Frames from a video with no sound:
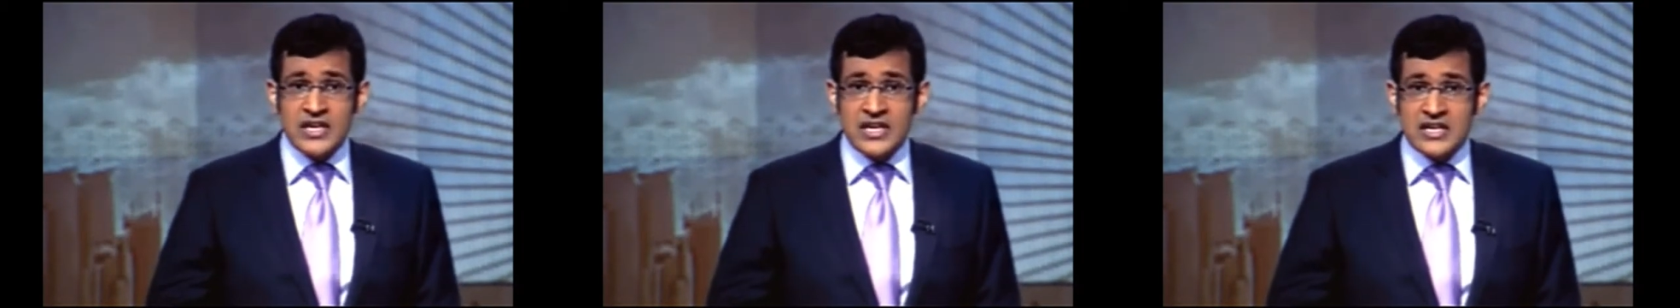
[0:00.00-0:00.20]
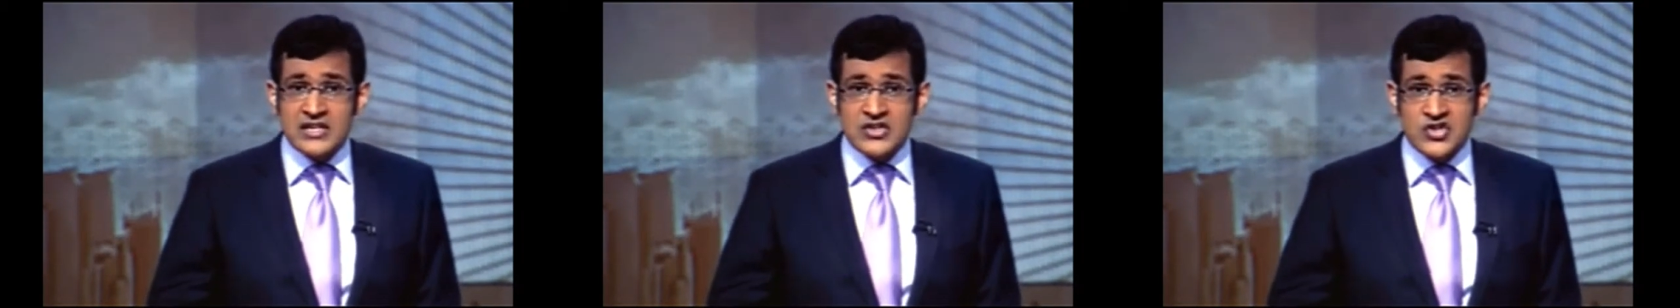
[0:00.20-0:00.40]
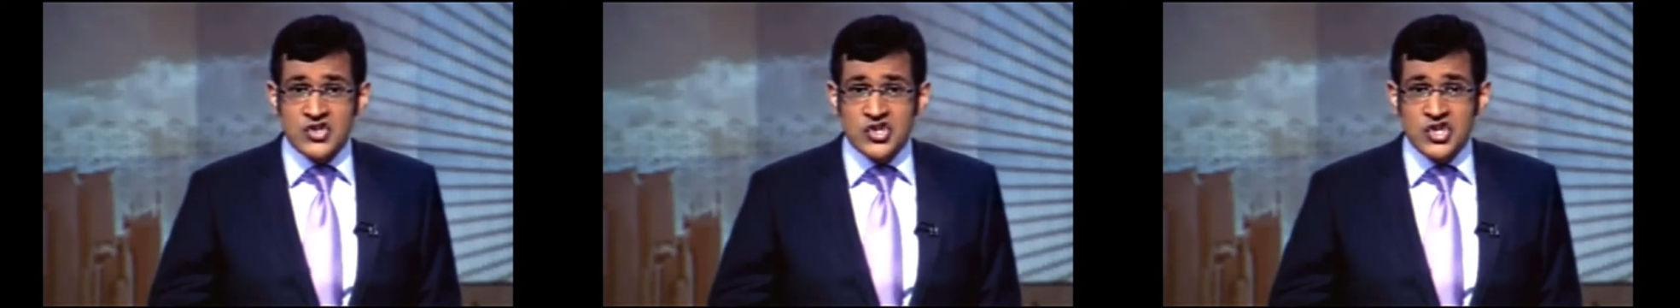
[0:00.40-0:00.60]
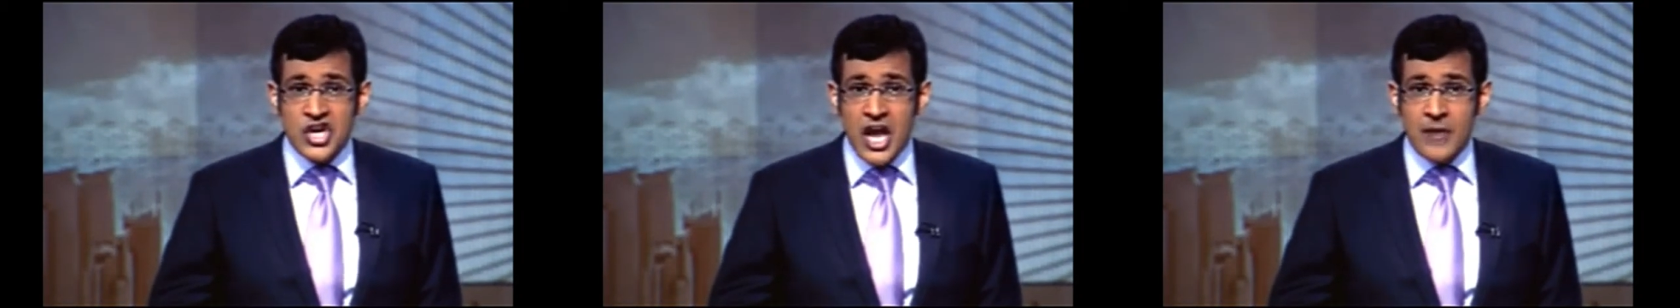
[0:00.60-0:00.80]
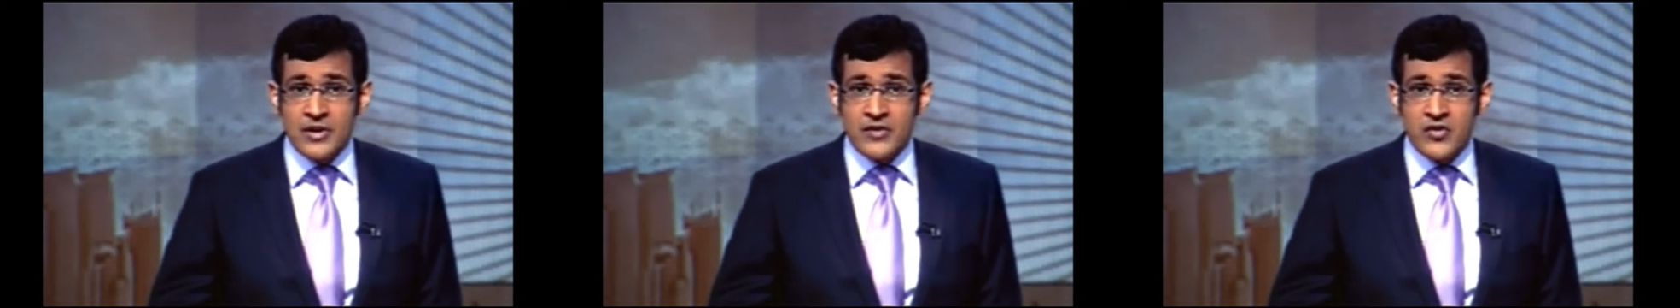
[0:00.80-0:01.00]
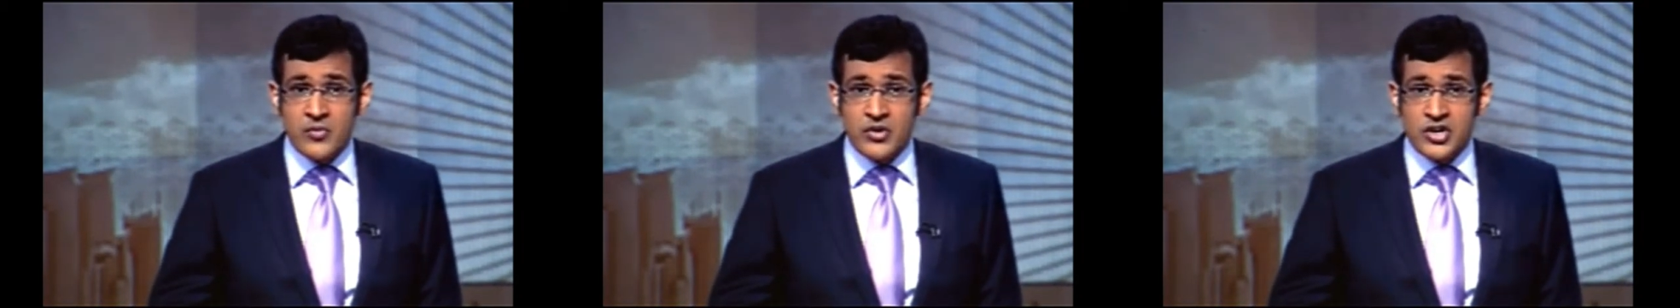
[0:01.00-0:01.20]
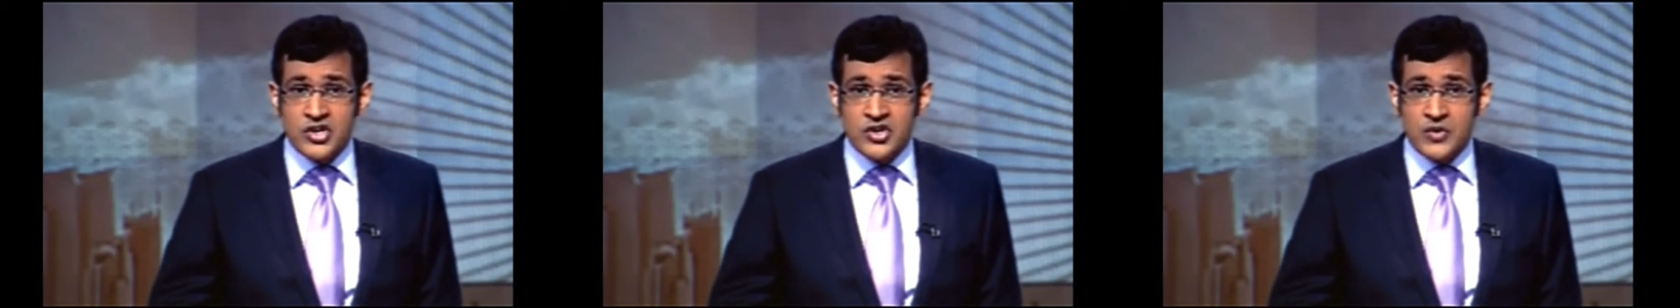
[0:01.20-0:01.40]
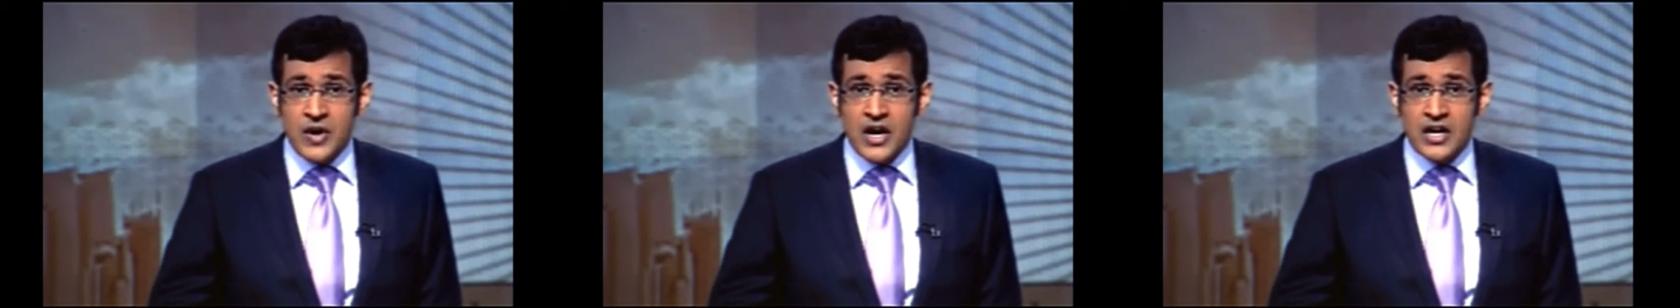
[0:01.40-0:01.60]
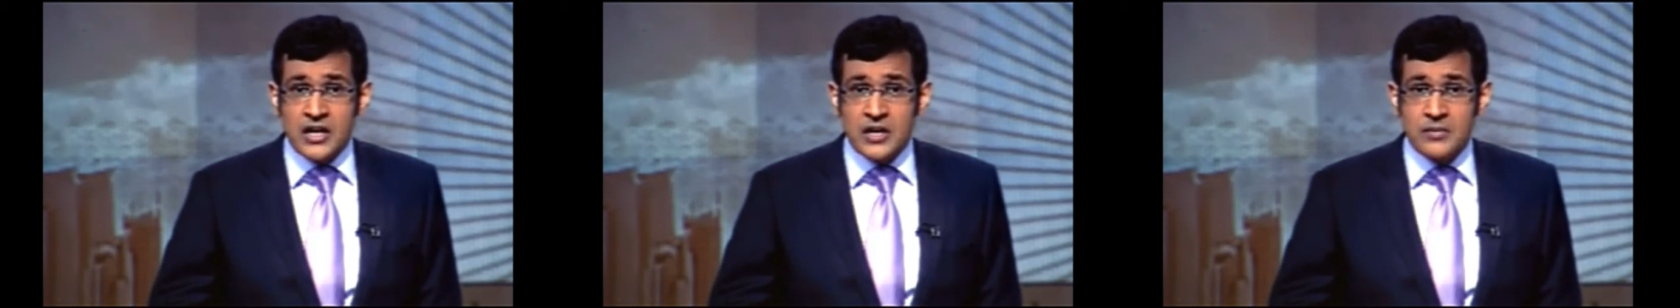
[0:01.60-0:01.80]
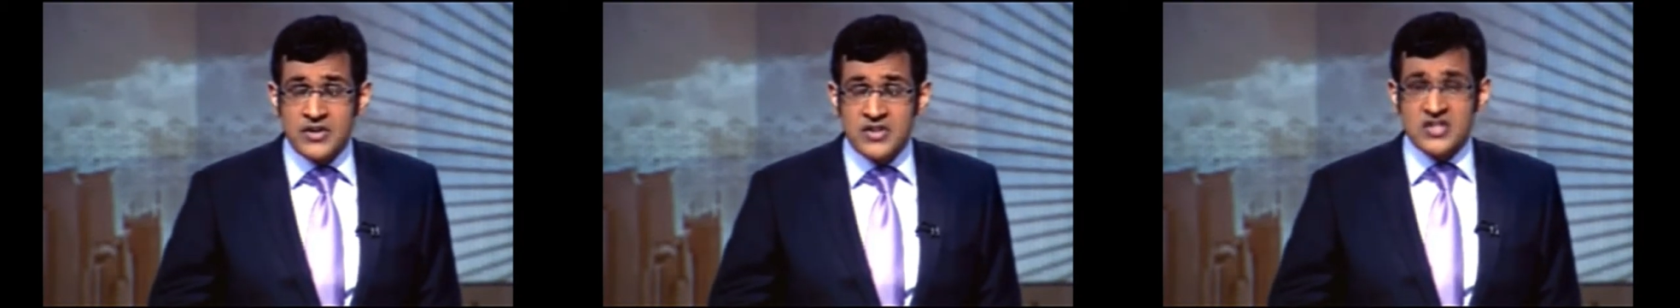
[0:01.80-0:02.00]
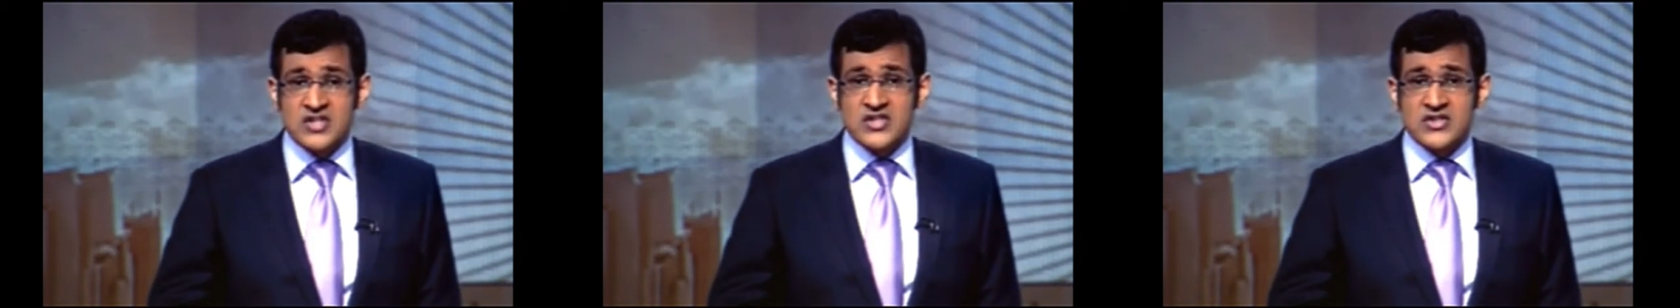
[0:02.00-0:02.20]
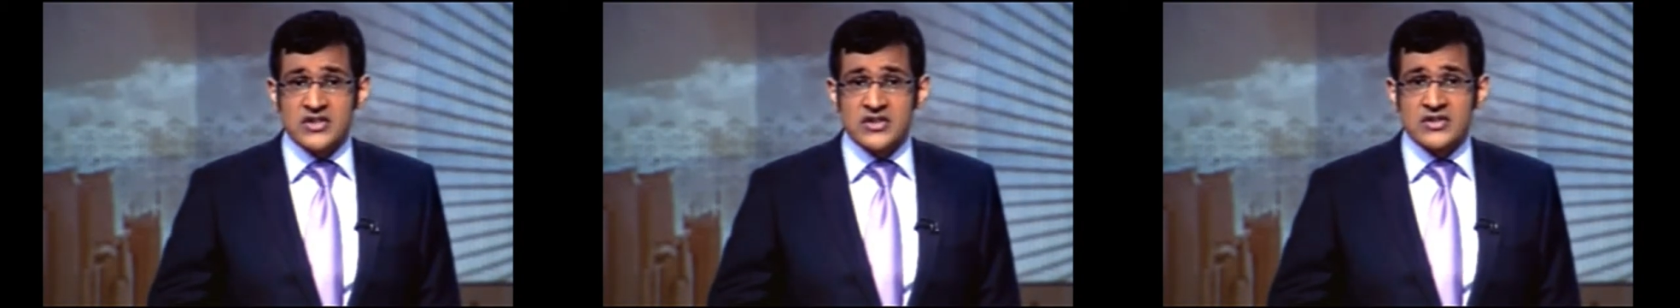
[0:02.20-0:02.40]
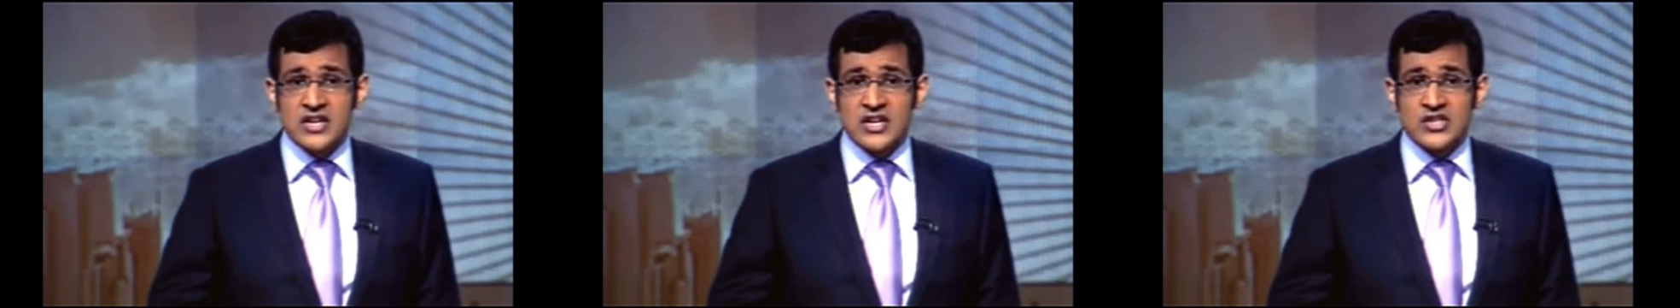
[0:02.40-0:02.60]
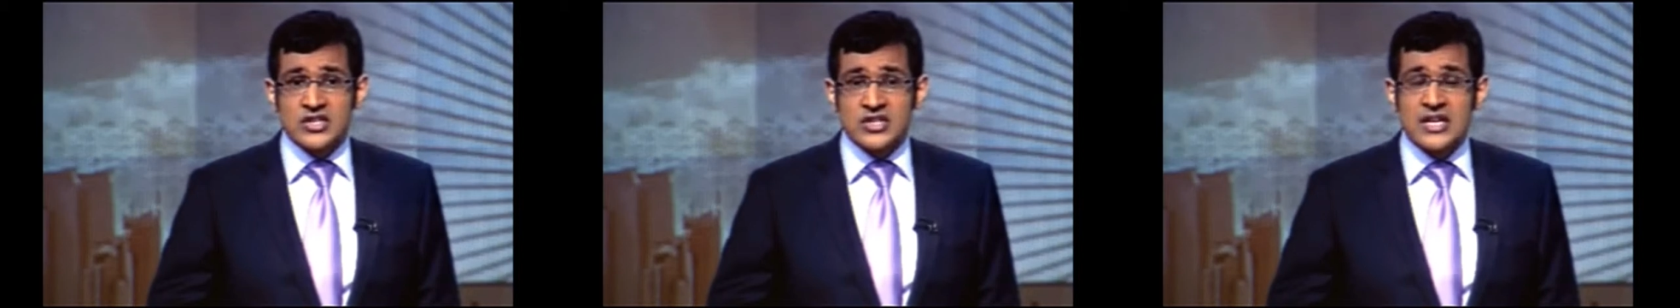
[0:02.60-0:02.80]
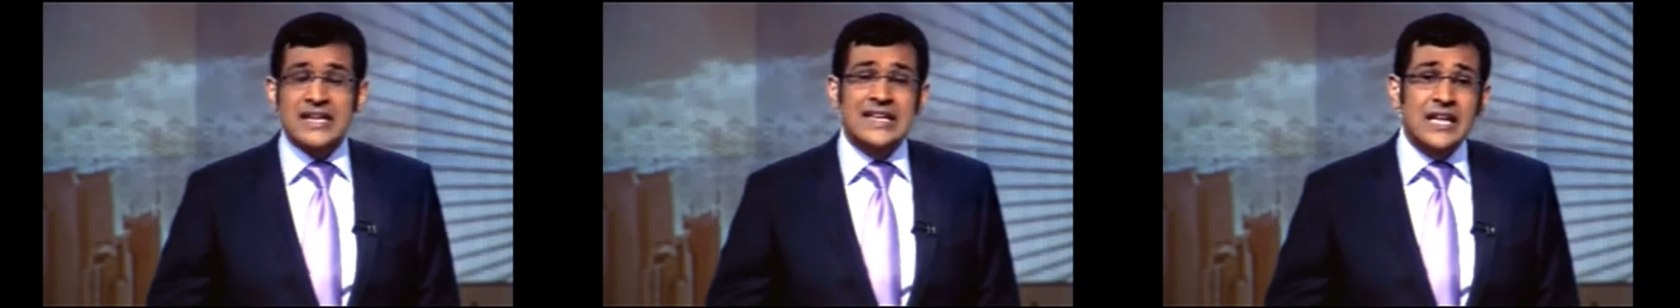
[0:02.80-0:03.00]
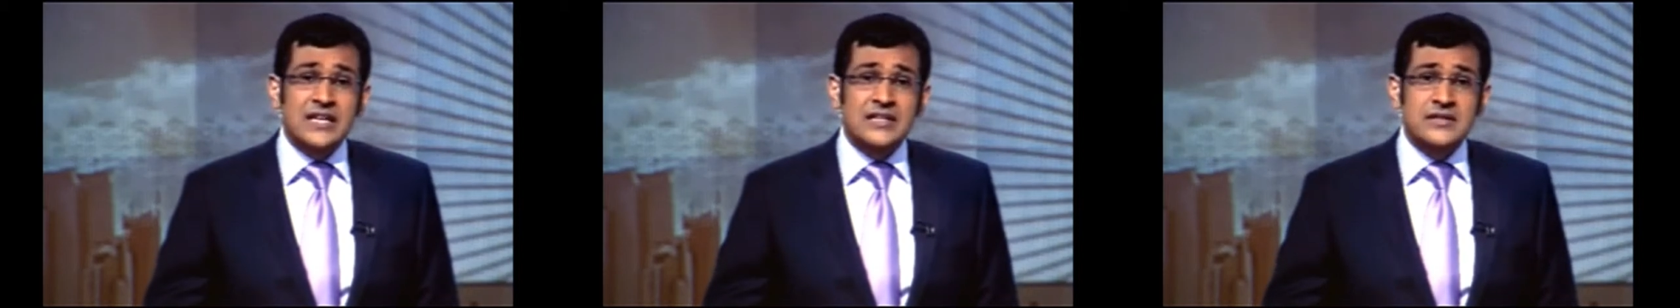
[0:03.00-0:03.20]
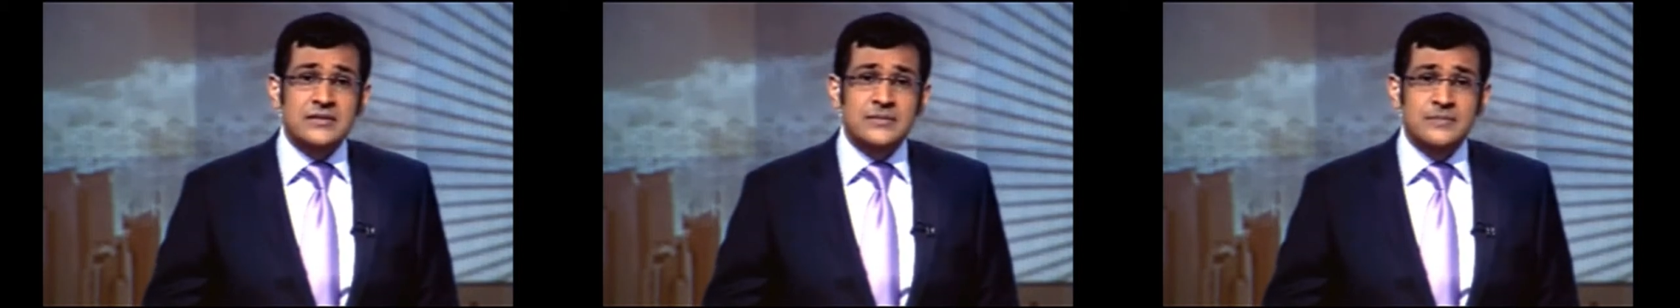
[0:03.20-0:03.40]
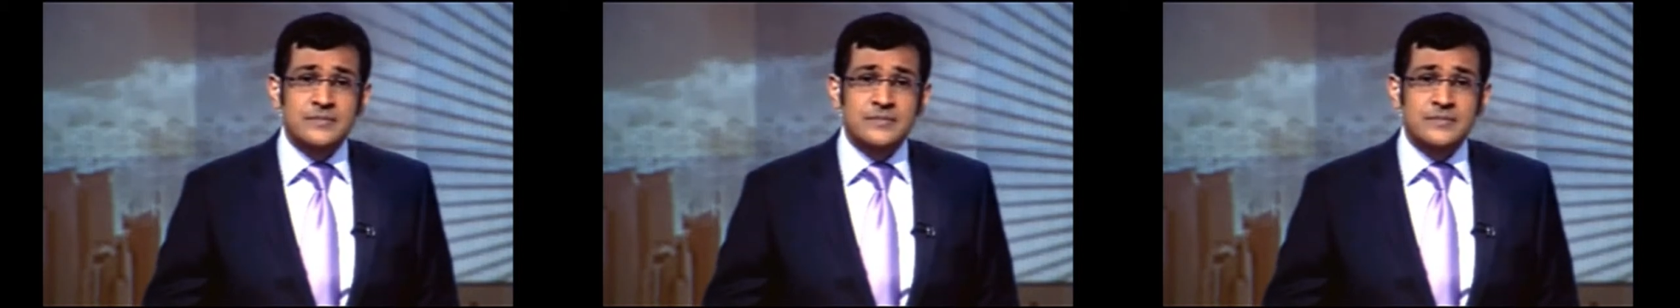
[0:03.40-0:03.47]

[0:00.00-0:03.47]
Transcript: He is chairman of the British Iranian Business Association in London.